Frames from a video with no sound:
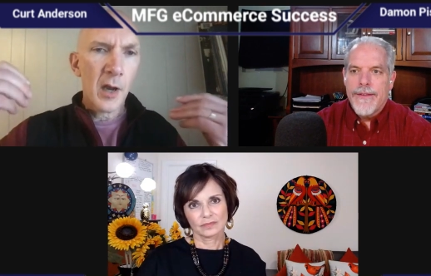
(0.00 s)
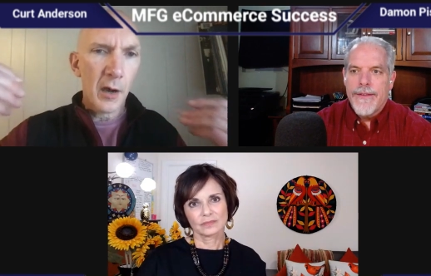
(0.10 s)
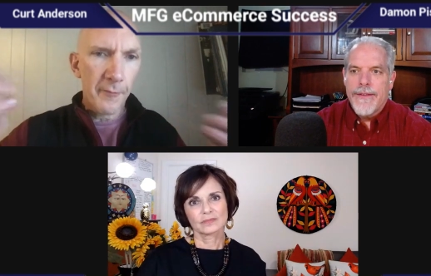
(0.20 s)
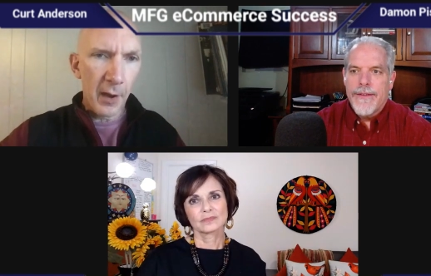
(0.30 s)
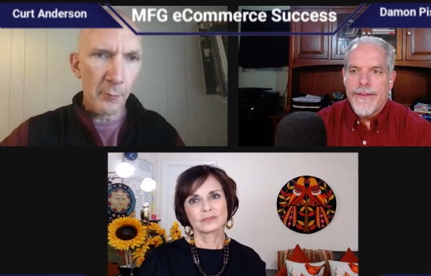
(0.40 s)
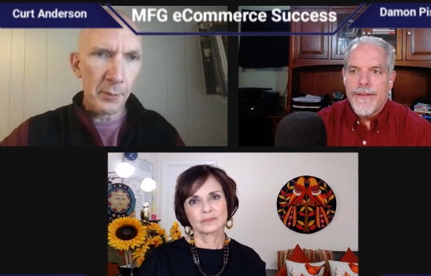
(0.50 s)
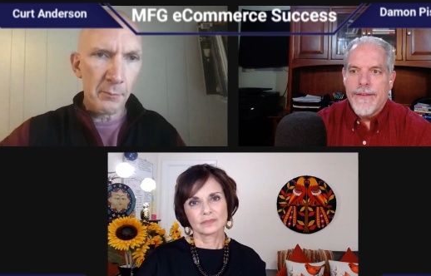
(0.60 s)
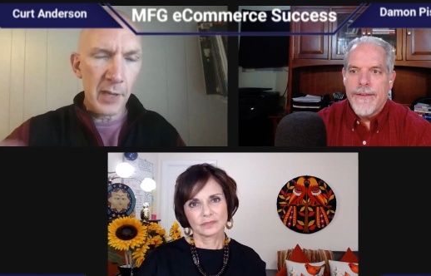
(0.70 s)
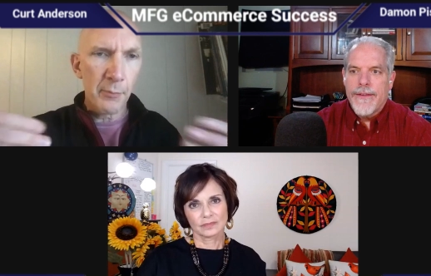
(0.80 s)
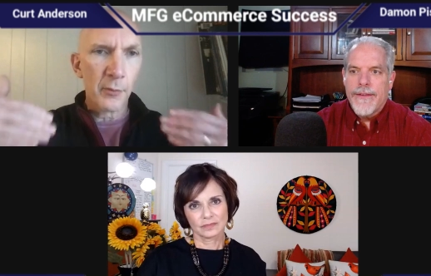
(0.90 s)
Speaker 1: of helping
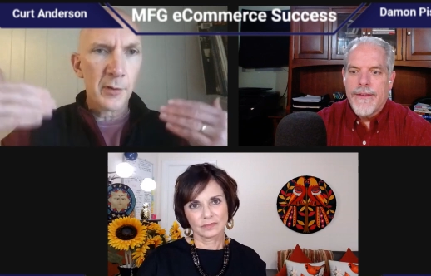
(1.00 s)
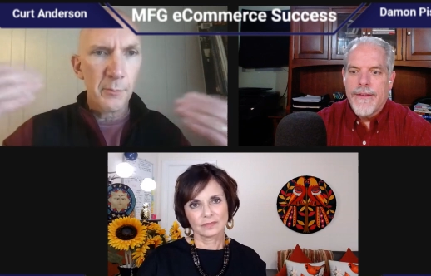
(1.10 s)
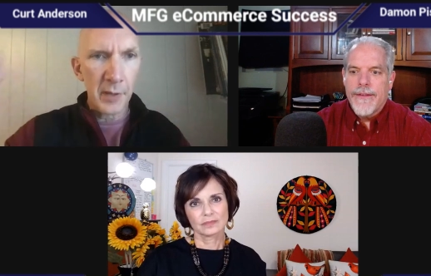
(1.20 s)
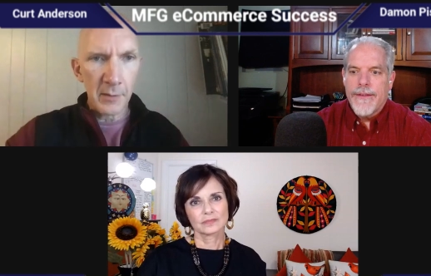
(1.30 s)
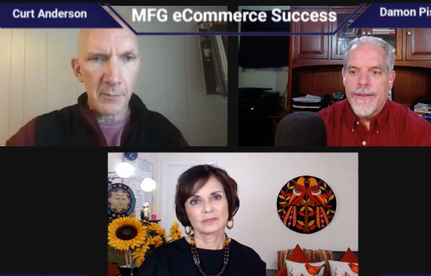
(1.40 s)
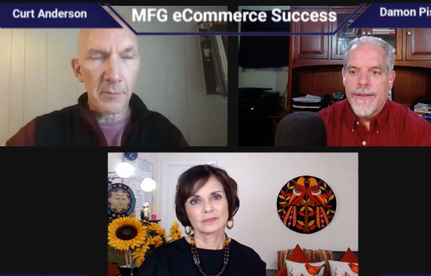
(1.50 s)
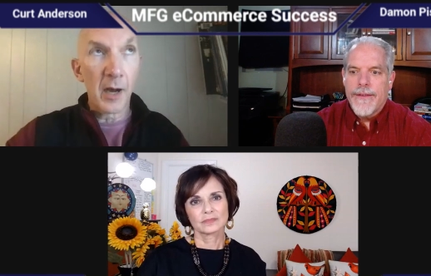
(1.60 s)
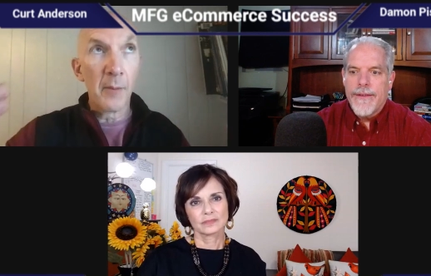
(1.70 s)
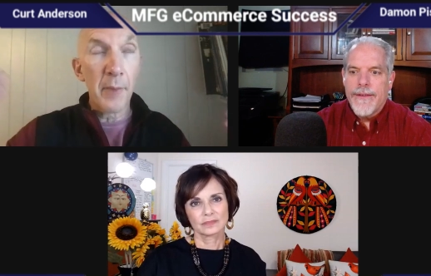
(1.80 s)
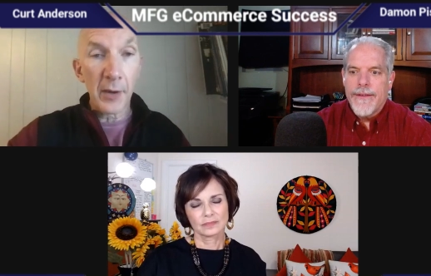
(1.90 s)
people being
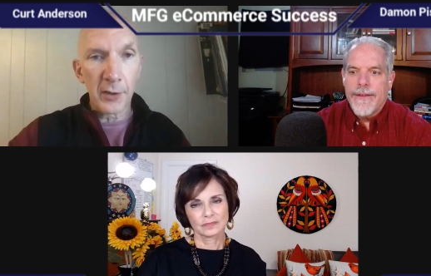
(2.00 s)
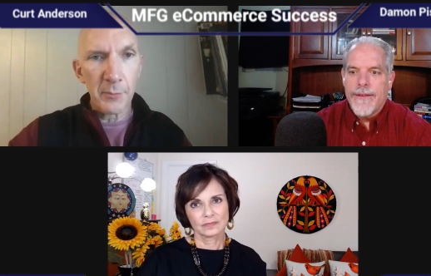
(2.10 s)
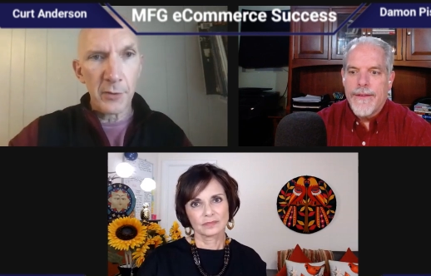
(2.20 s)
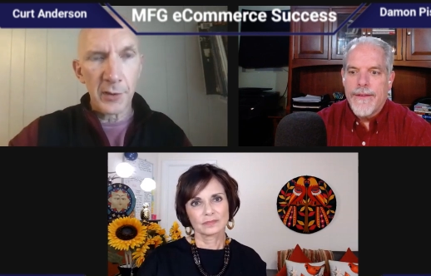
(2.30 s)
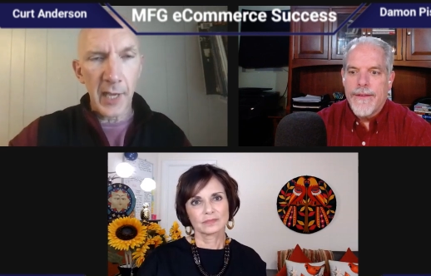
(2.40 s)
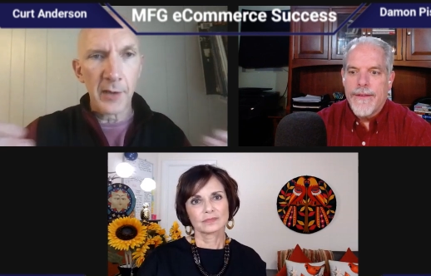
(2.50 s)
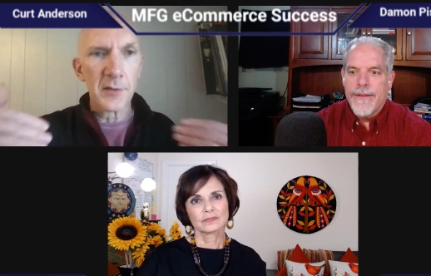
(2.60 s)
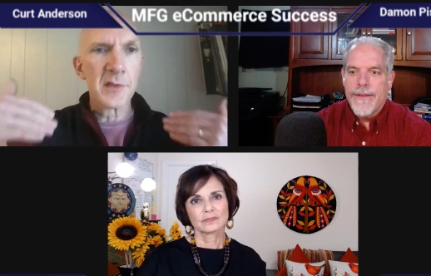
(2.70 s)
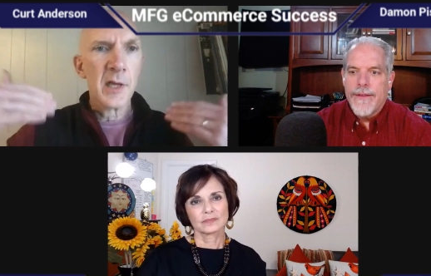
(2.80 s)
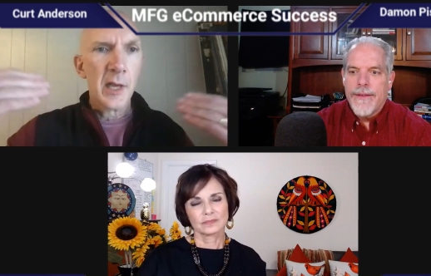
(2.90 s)
uh, better
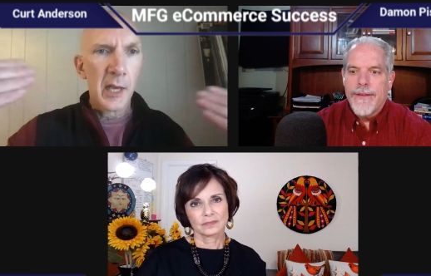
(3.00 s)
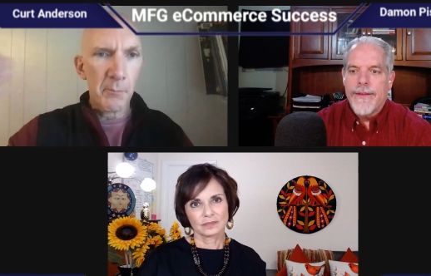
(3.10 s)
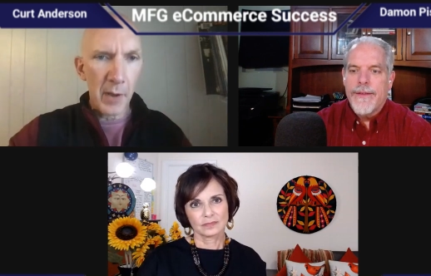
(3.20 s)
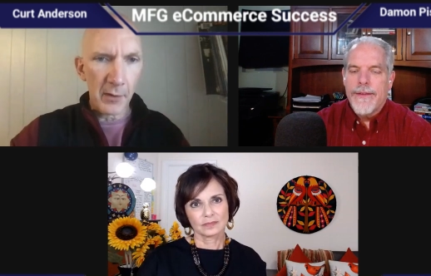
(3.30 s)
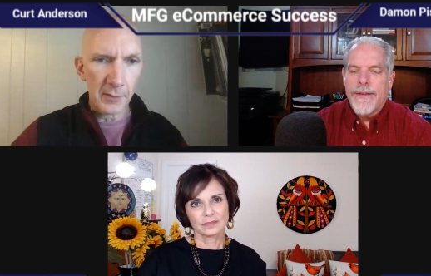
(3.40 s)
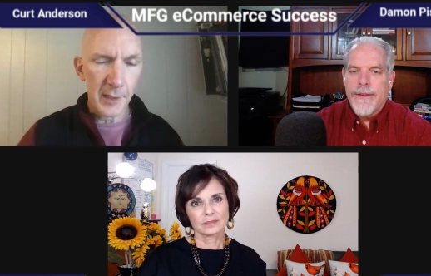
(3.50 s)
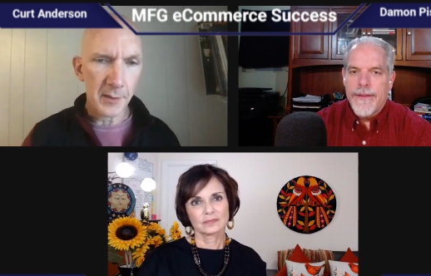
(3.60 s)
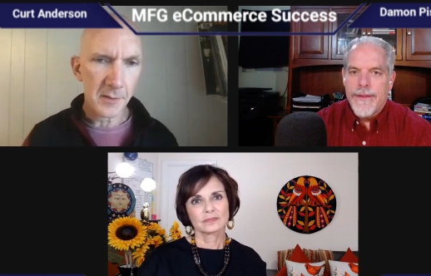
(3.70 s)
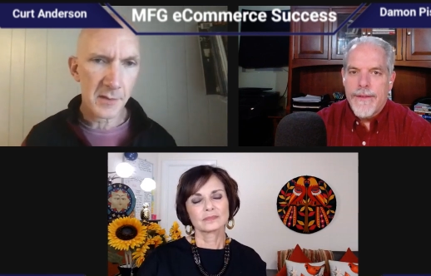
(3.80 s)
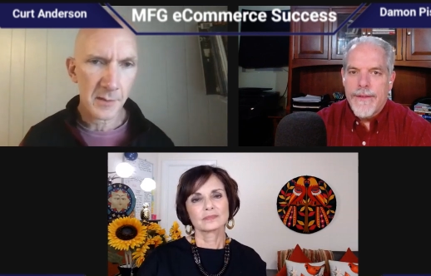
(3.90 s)
communicators and better
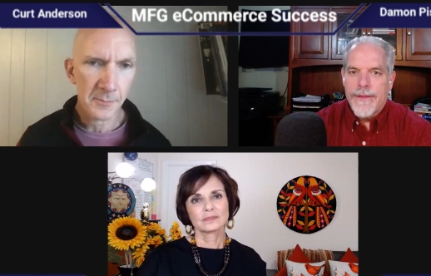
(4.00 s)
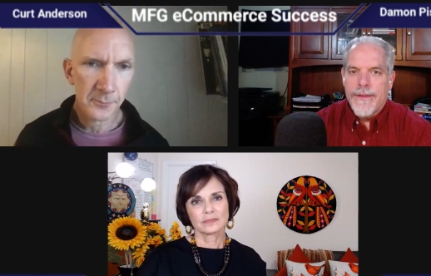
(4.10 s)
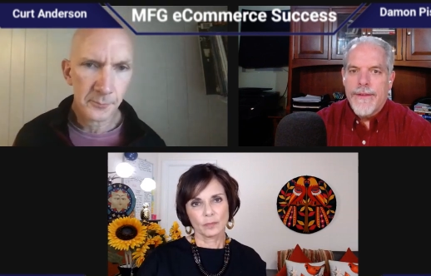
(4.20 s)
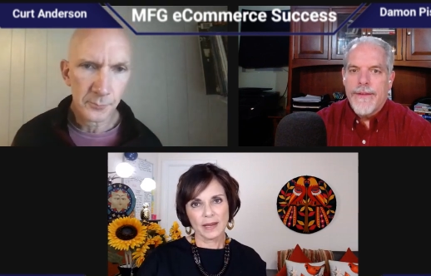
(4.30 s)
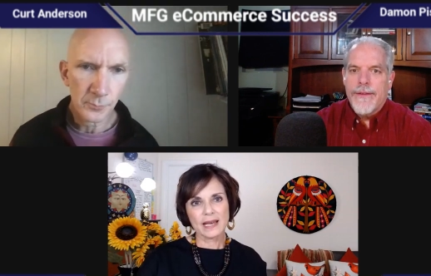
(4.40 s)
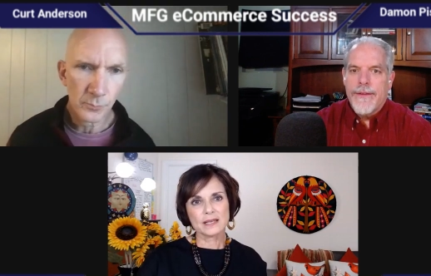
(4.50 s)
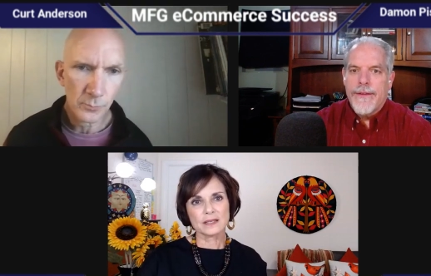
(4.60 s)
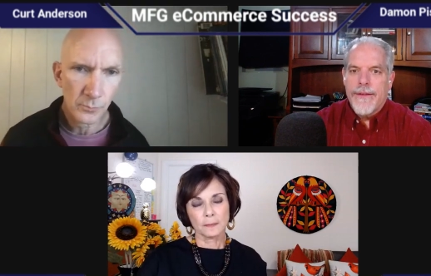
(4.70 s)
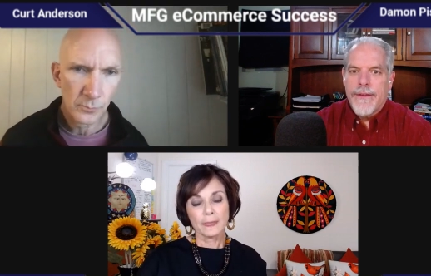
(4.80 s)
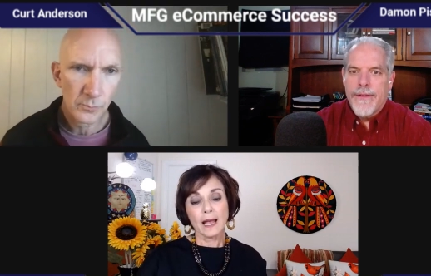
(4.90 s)
leaders?
Speaker 2: Yes,
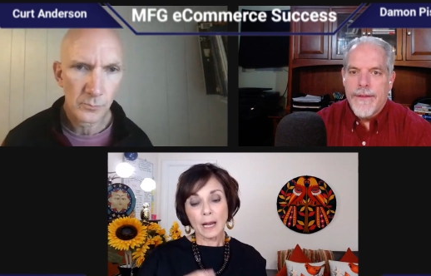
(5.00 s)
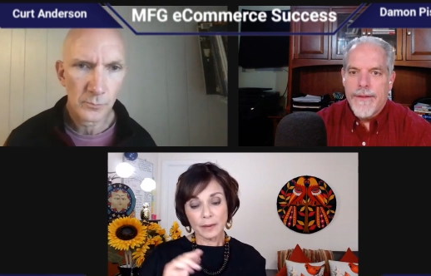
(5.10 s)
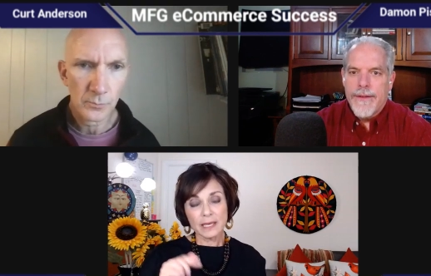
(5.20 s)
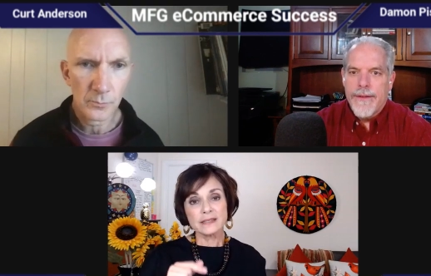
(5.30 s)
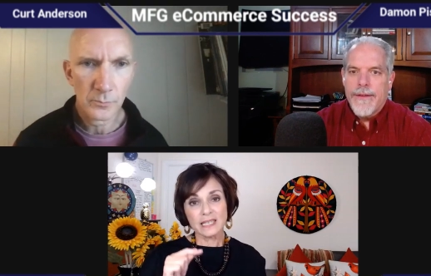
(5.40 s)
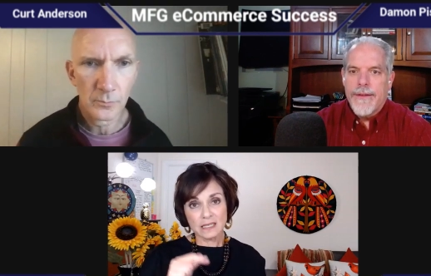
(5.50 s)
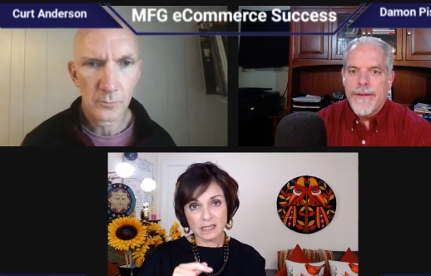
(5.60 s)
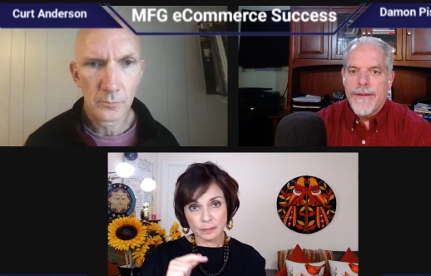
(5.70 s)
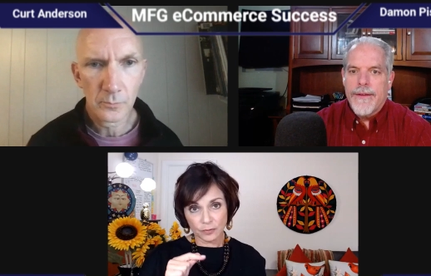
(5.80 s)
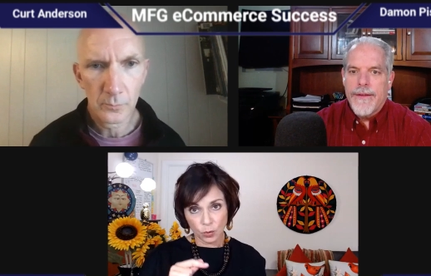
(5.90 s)
I'm going to take a
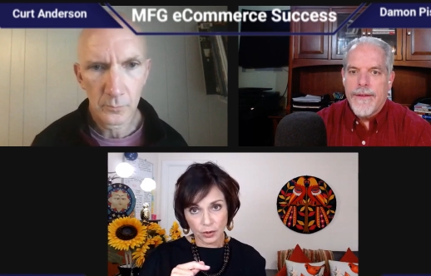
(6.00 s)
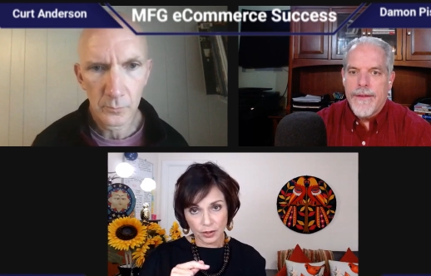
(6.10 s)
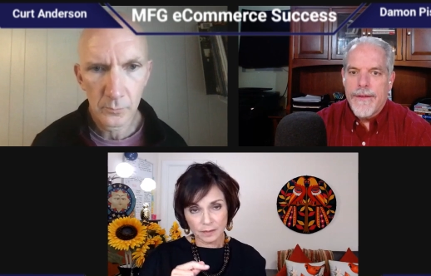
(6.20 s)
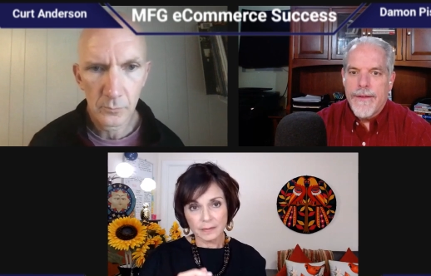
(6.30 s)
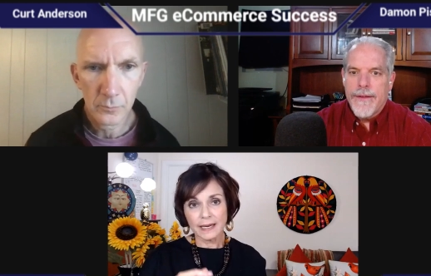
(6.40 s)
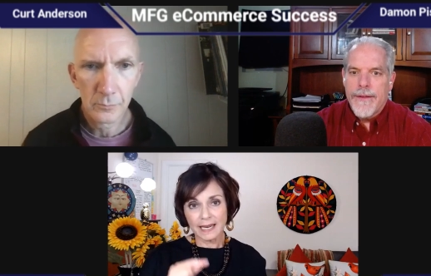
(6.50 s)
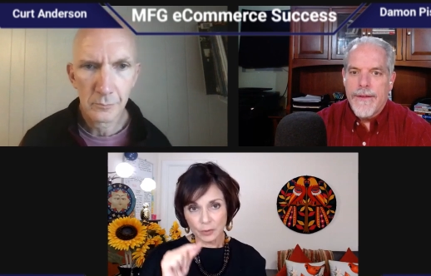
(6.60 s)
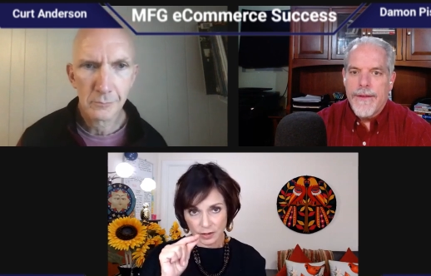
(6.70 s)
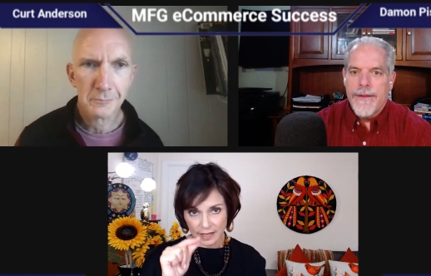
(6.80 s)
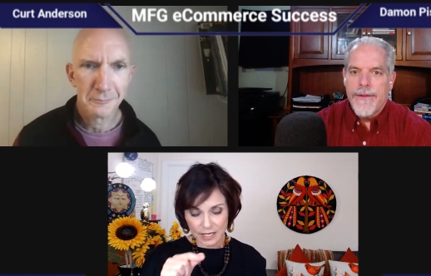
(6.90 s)
sip of water and I'm
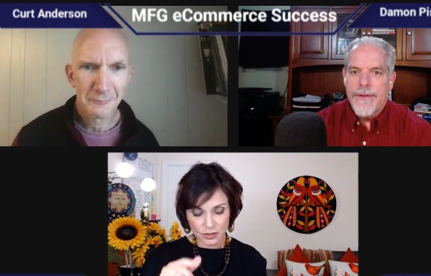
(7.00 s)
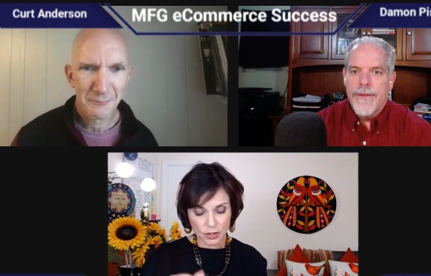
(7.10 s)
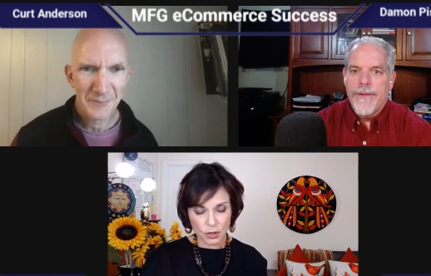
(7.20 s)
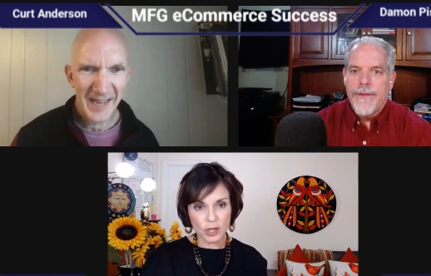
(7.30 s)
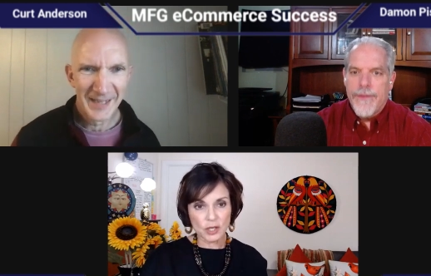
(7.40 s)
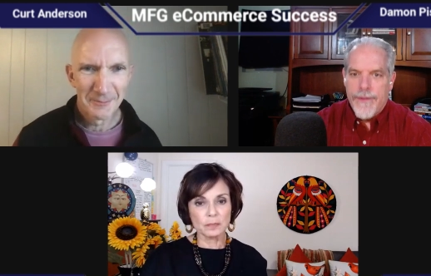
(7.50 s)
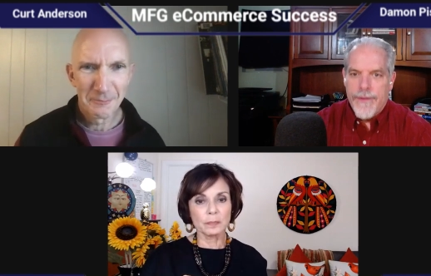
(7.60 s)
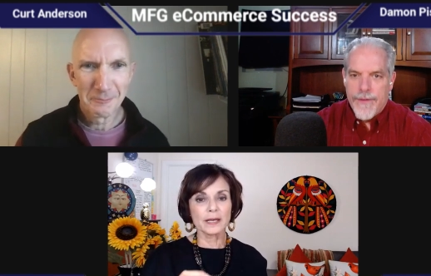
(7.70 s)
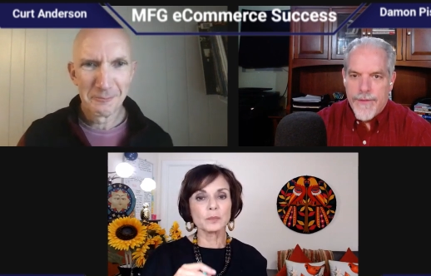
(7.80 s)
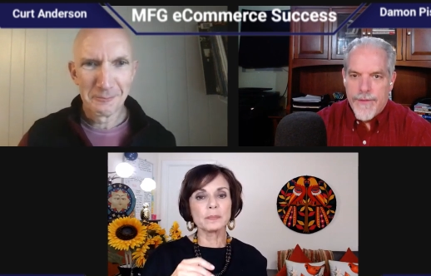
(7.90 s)
going to answer your question. But